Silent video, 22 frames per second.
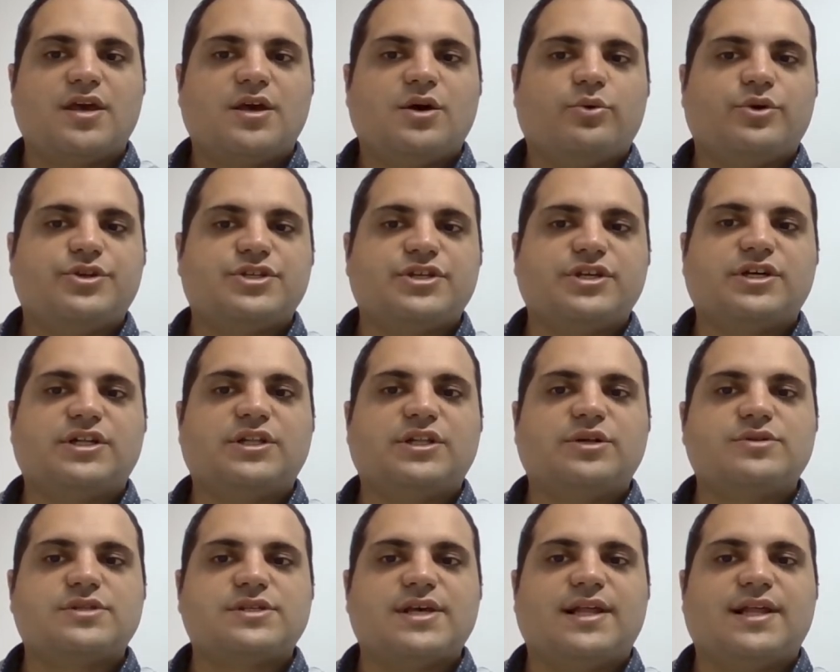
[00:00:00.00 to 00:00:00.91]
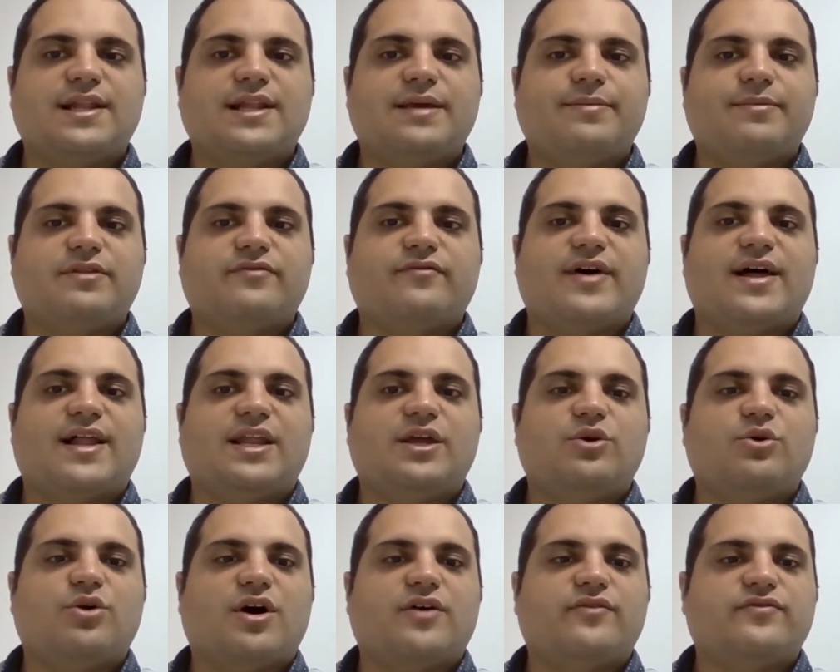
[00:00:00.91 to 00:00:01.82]
which includes a limit
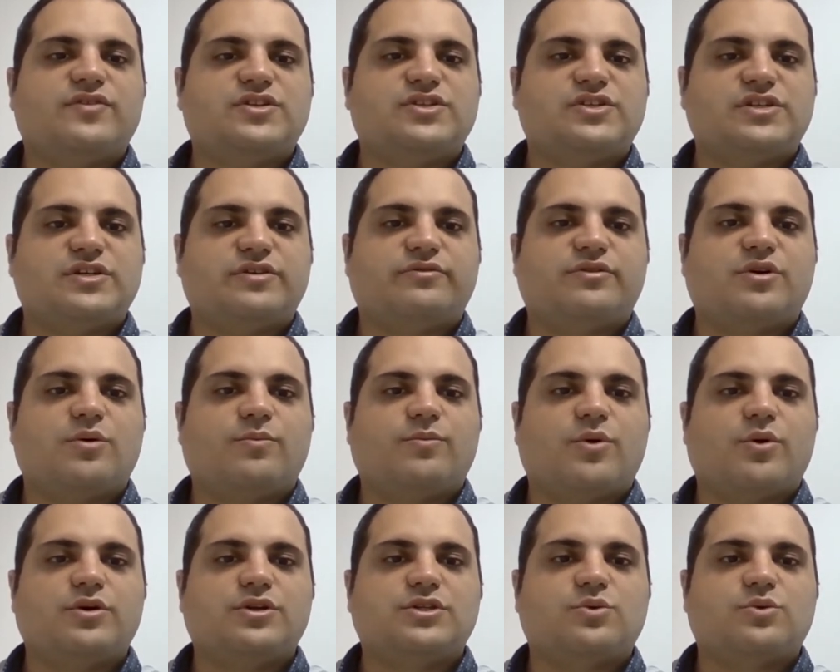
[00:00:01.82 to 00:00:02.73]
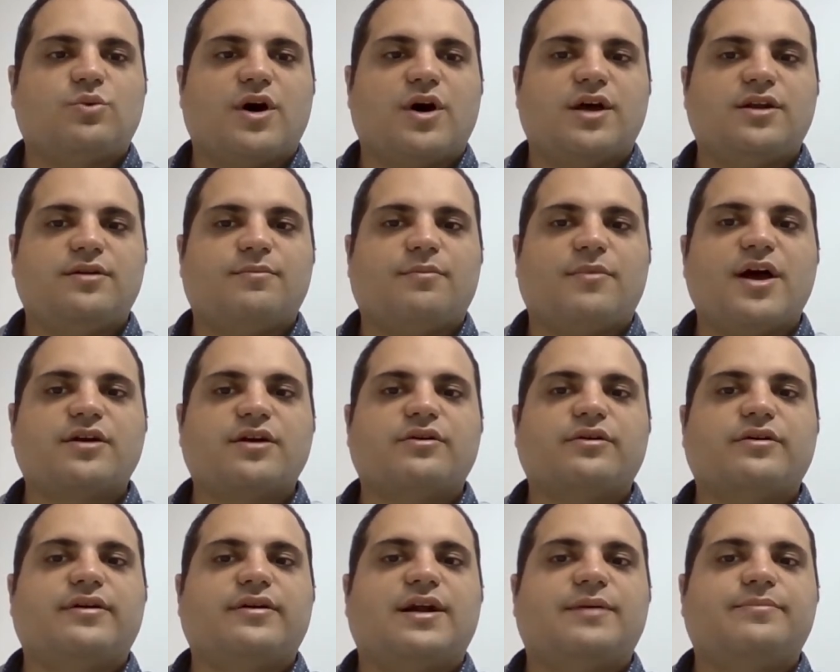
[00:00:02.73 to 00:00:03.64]
value of 0.1
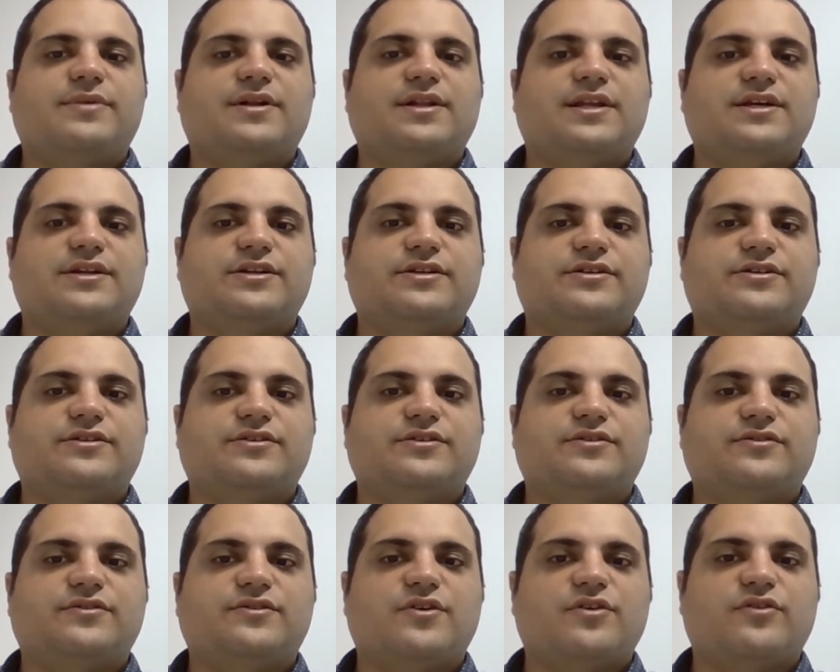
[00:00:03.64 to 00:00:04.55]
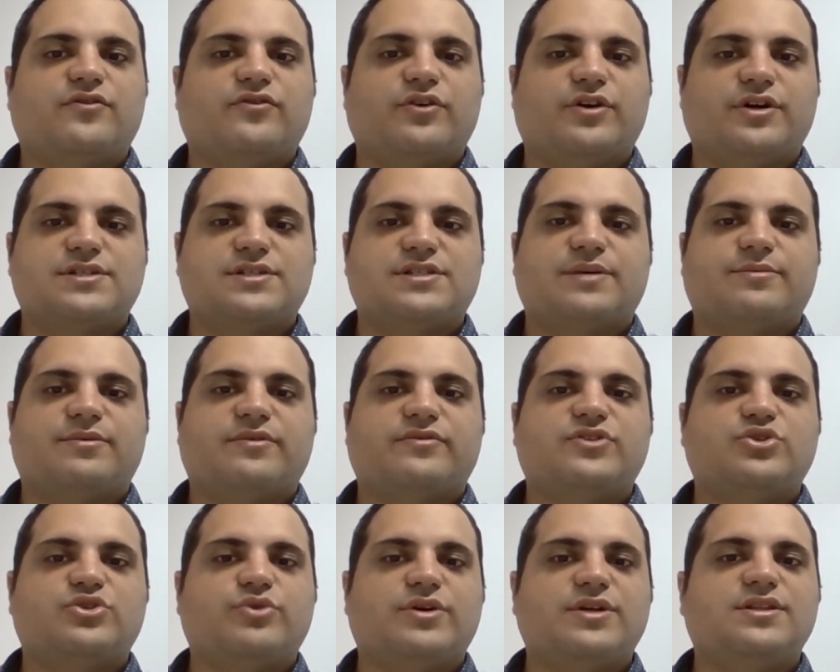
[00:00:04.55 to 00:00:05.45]
microgram per liter for a sum
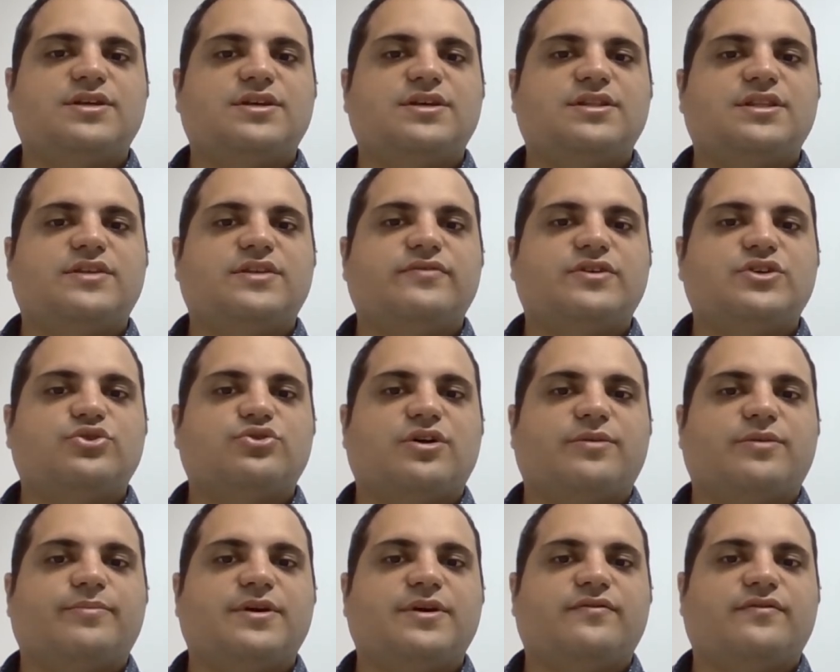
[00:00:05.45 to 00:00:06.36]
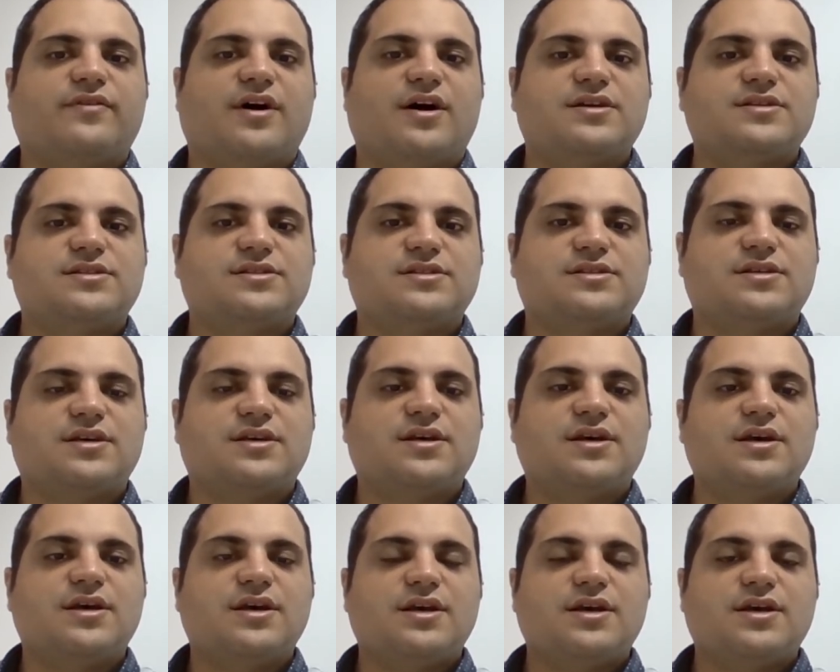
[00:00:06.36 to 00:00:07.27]
of 20 individual PFAS,
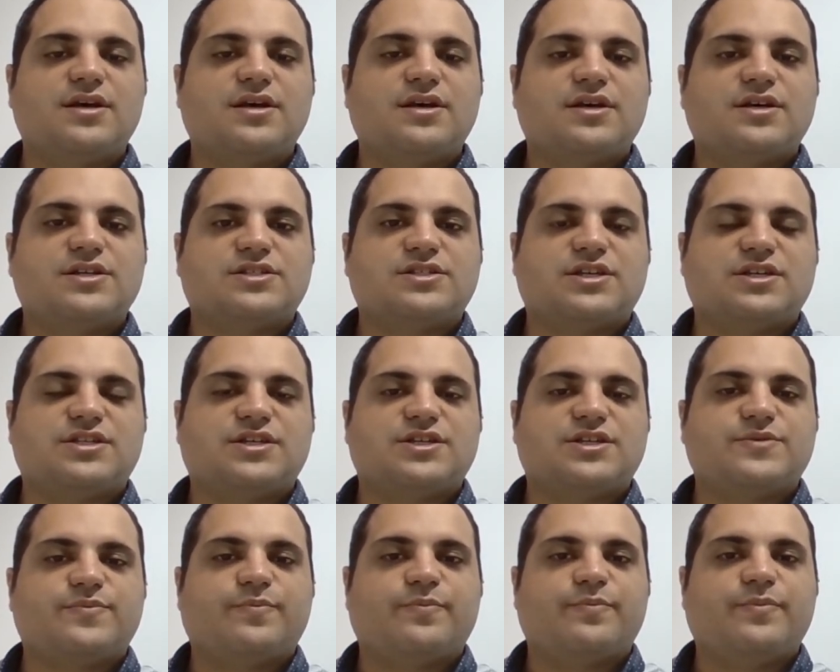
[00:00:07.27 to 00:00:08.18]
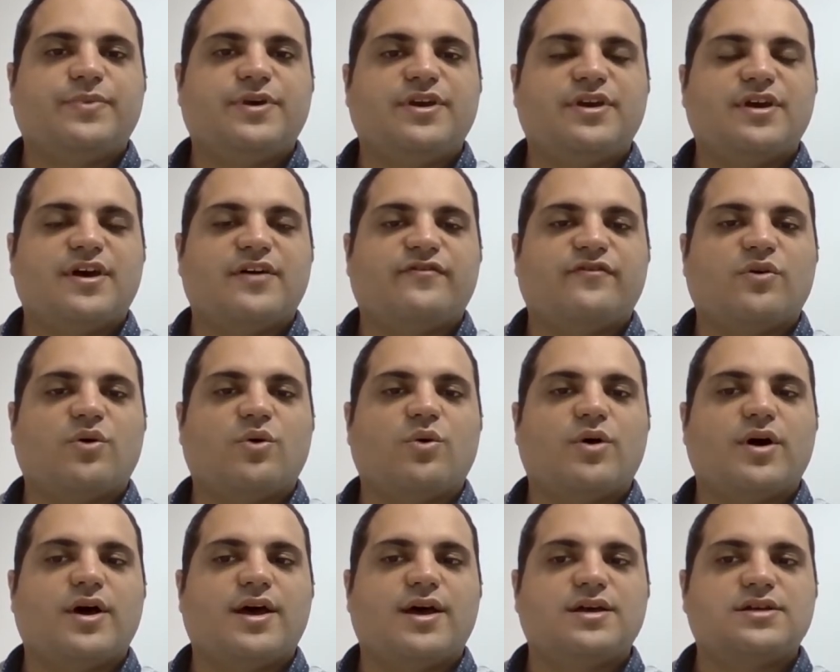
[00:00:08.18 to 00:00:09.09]
such as
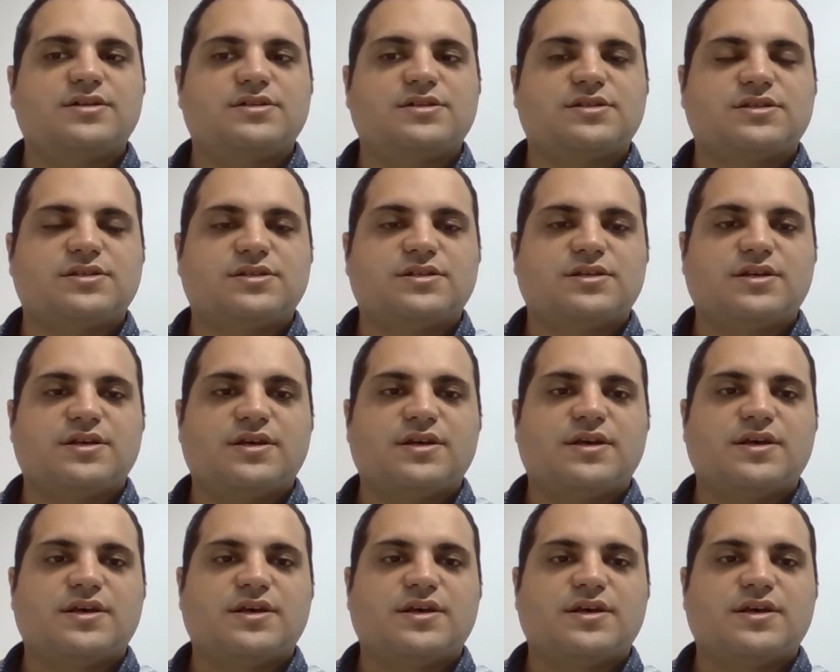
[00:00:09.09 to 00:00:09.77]
PFOS,